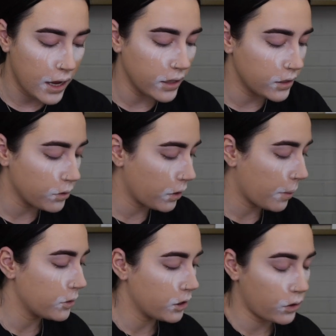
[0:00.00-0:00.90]
And this is what
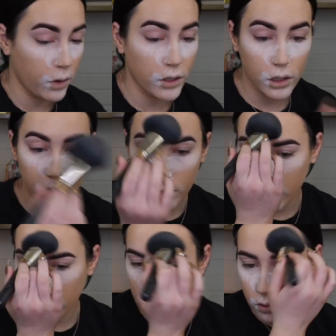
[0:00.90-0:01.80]
I'm just going to
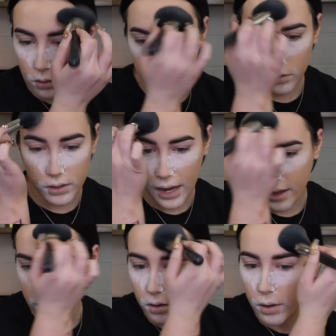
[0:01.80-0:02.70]
use to
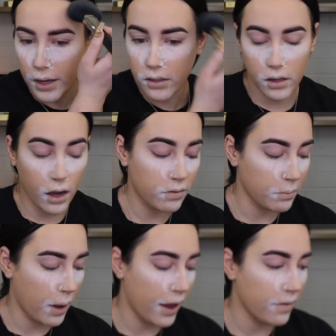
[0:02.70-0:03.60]
set the rest
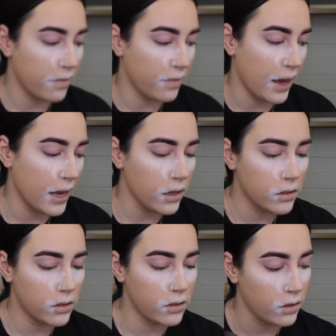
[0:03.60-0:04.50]
of my
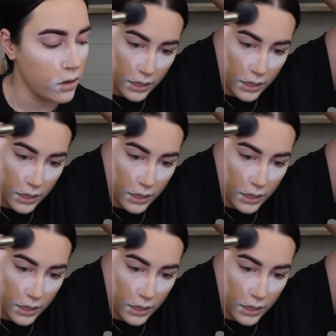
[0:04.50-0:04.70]
face.